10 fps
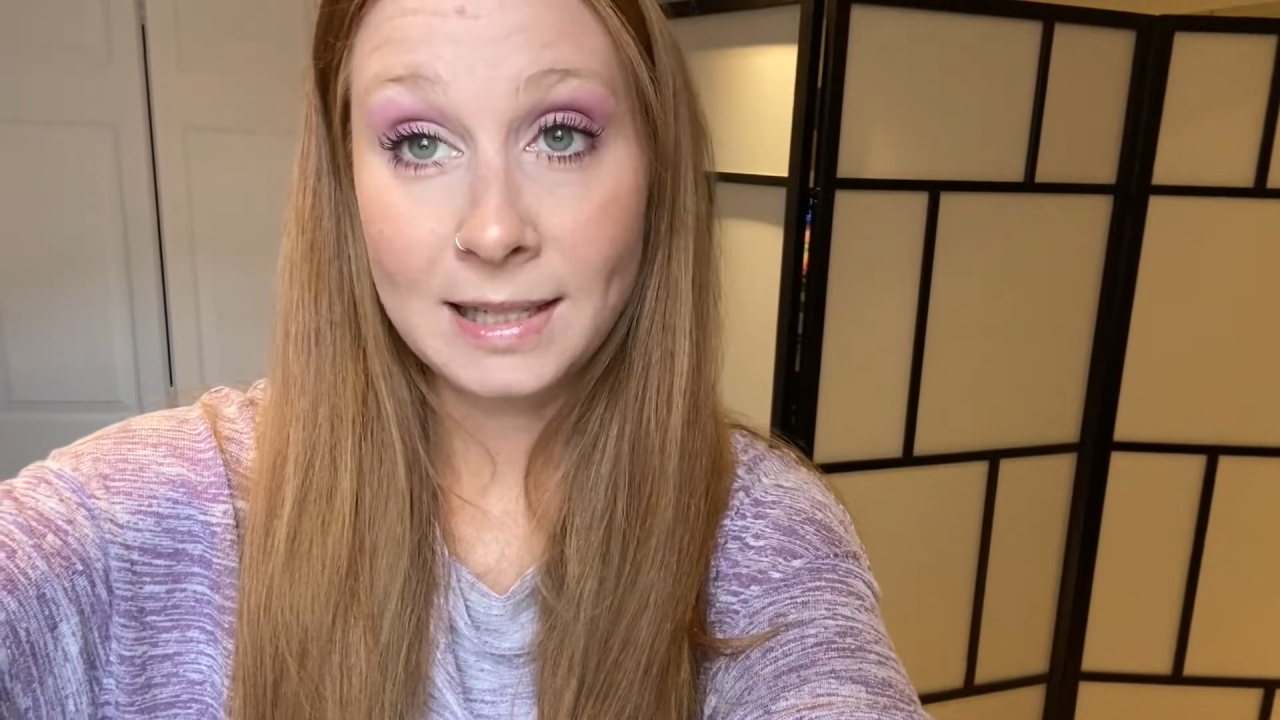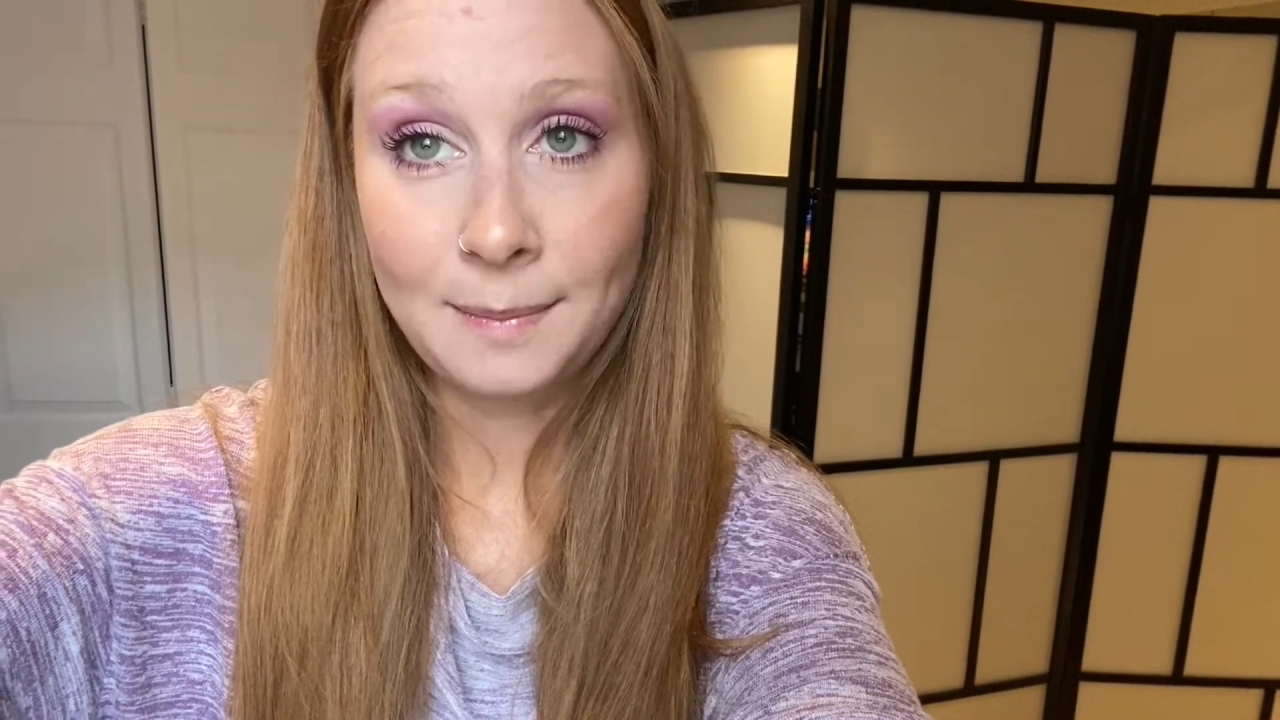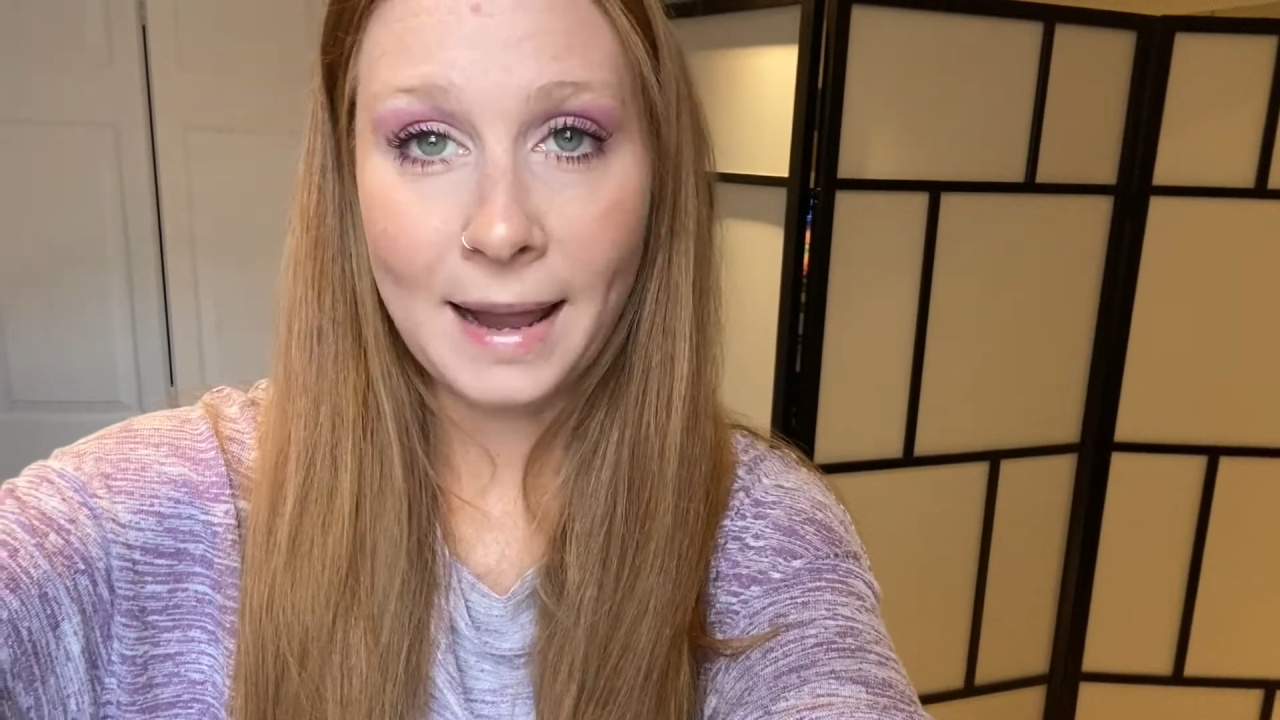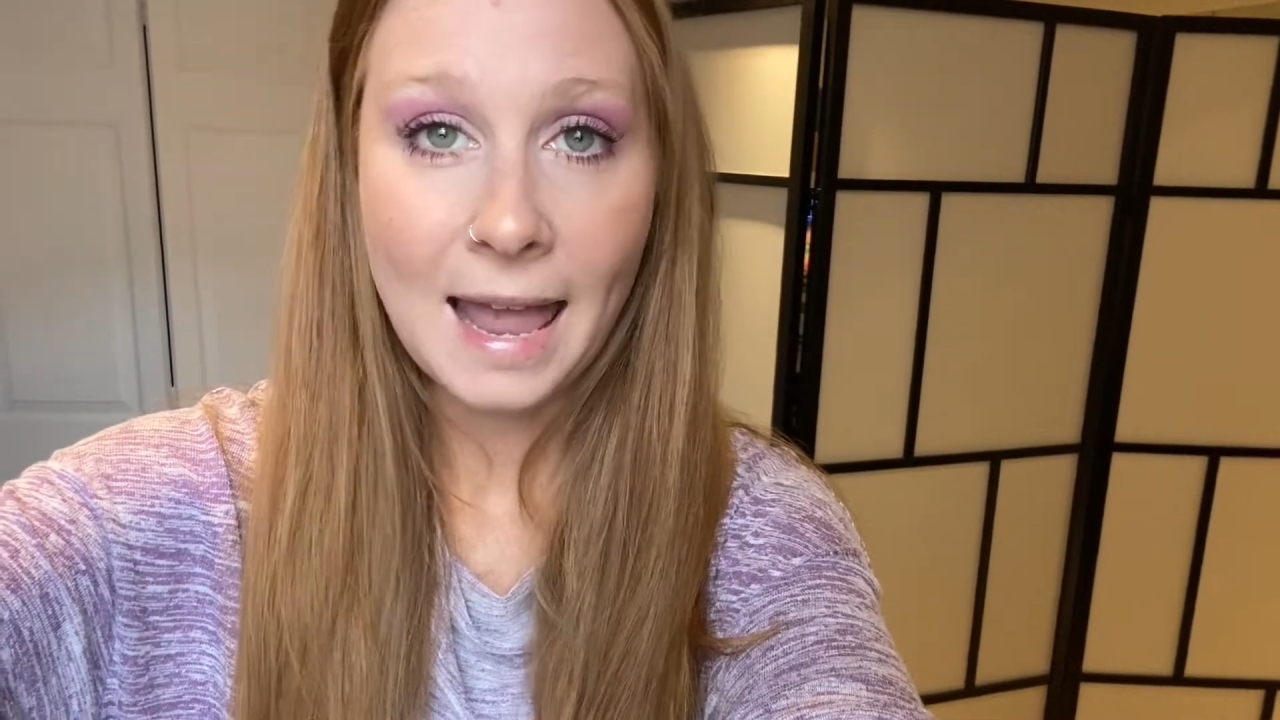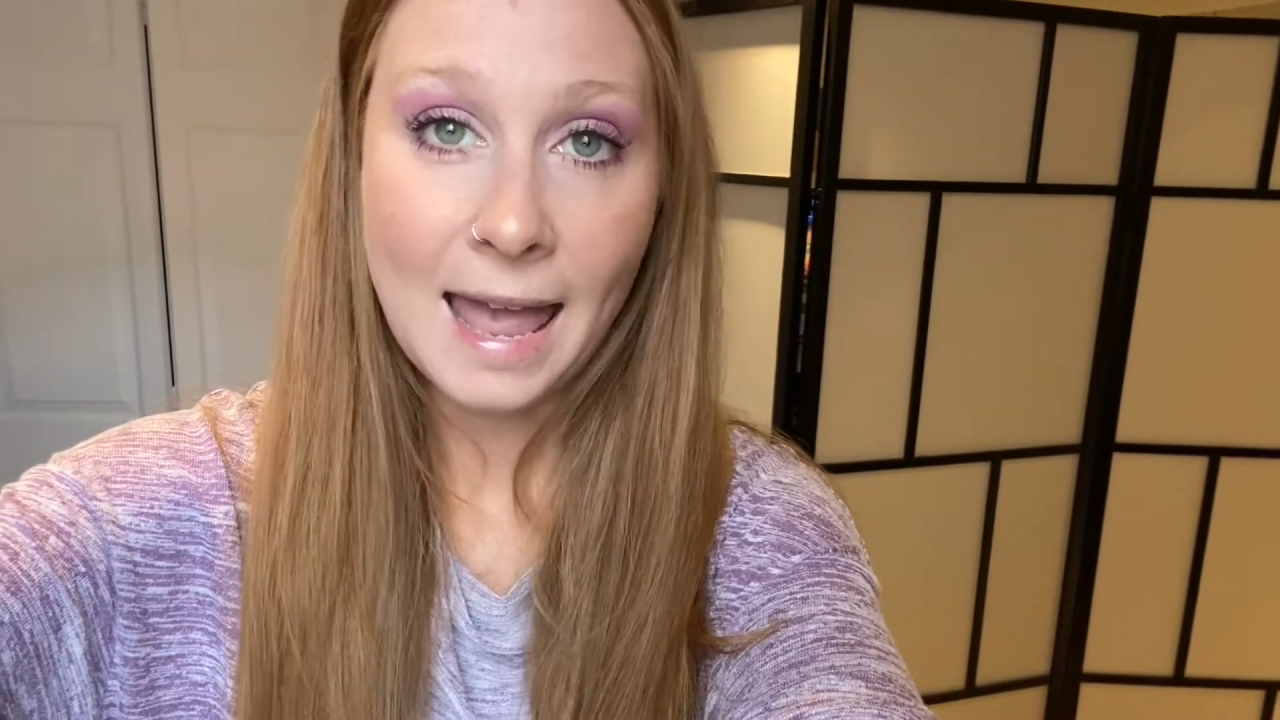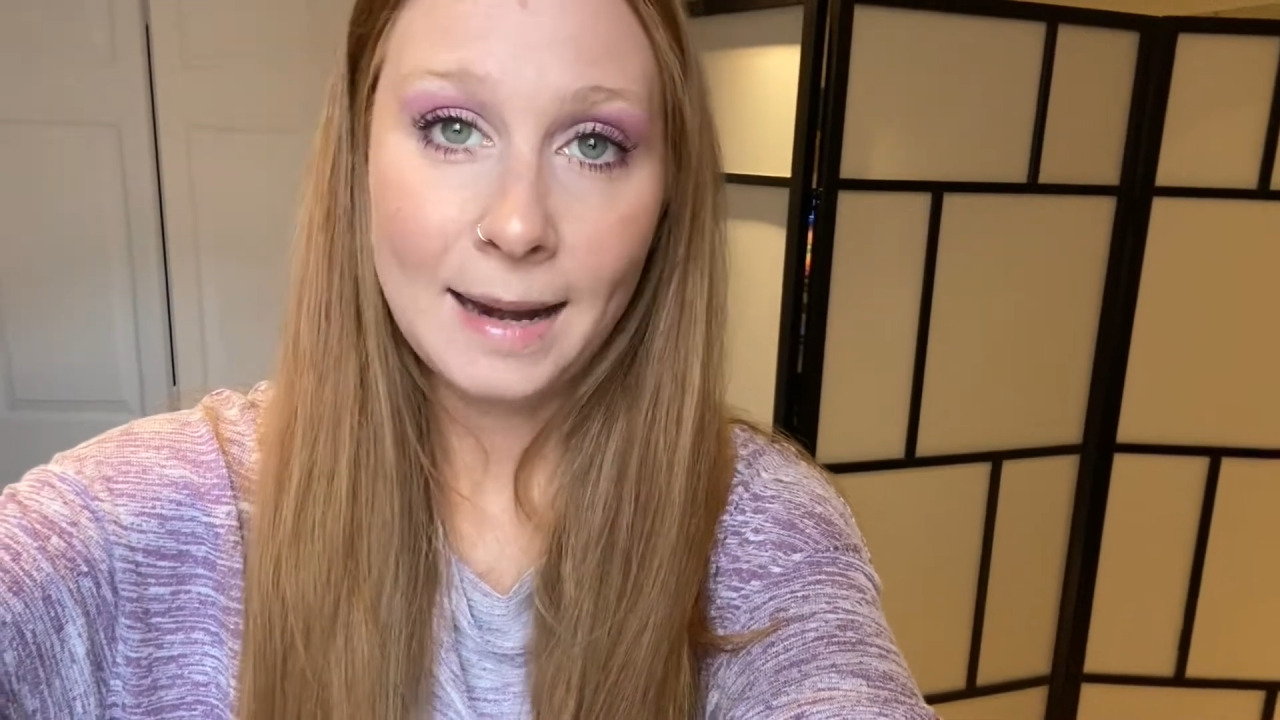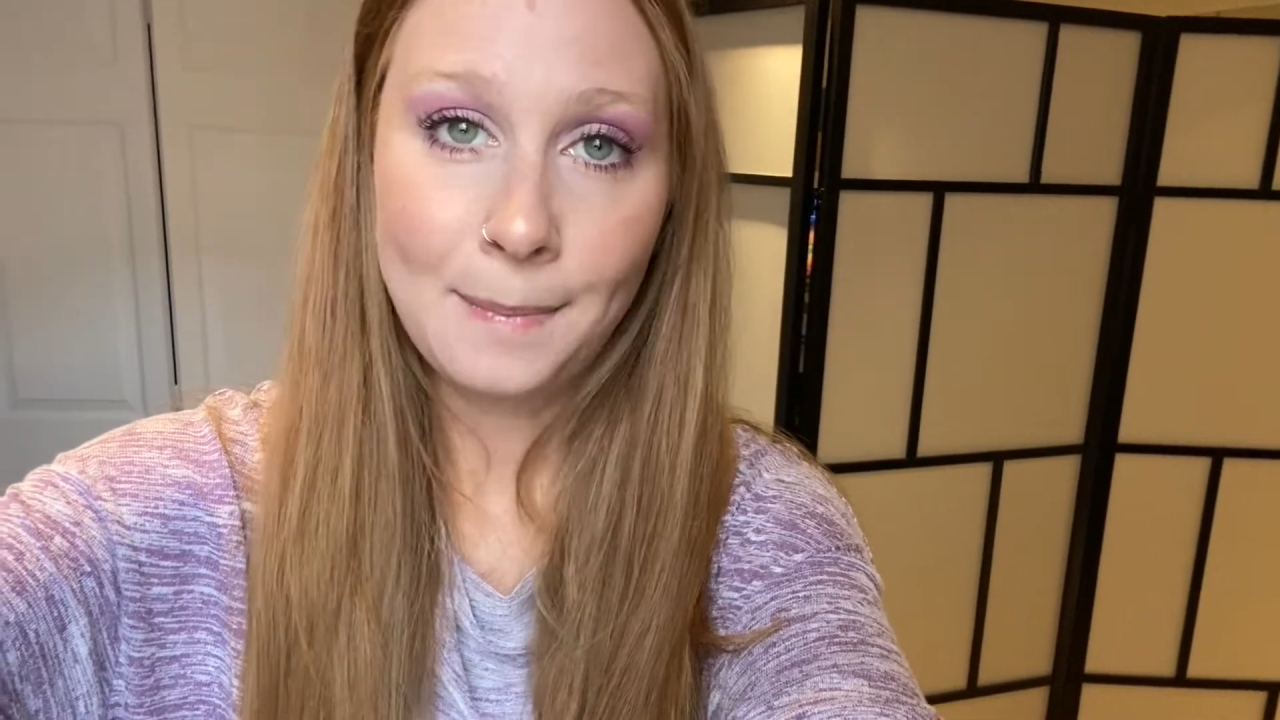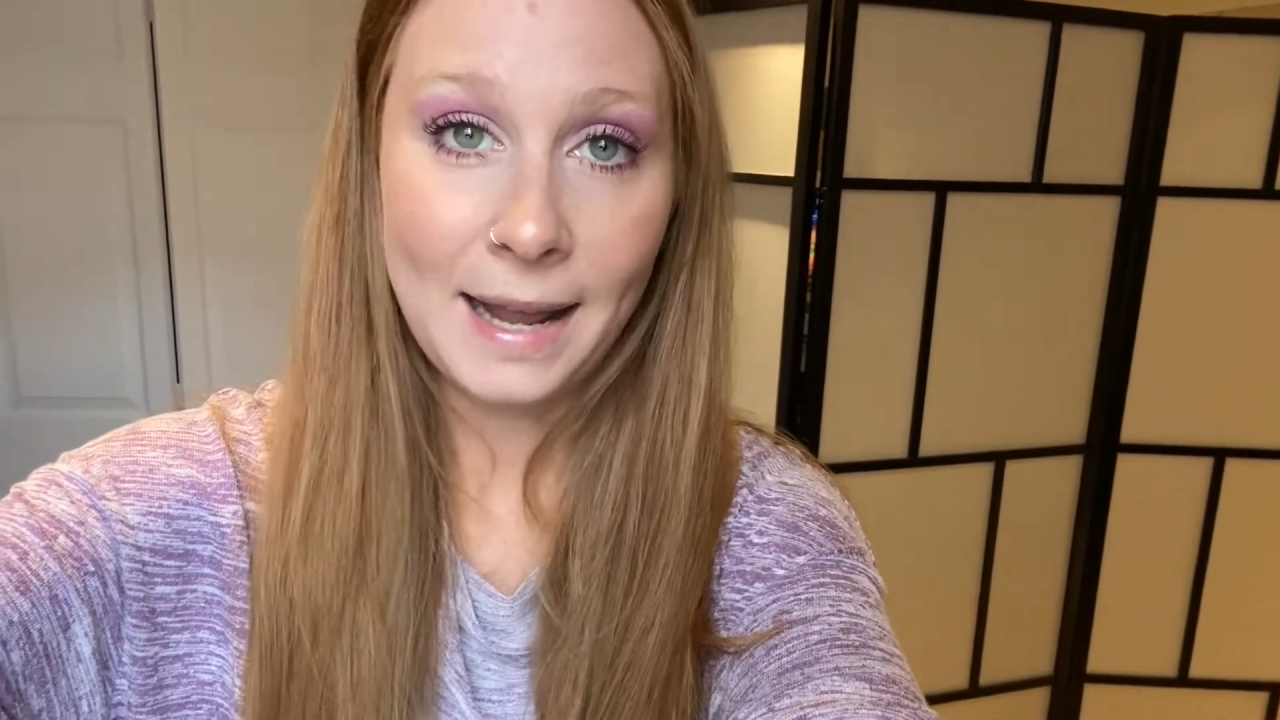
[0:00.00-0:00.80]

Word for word: in my head,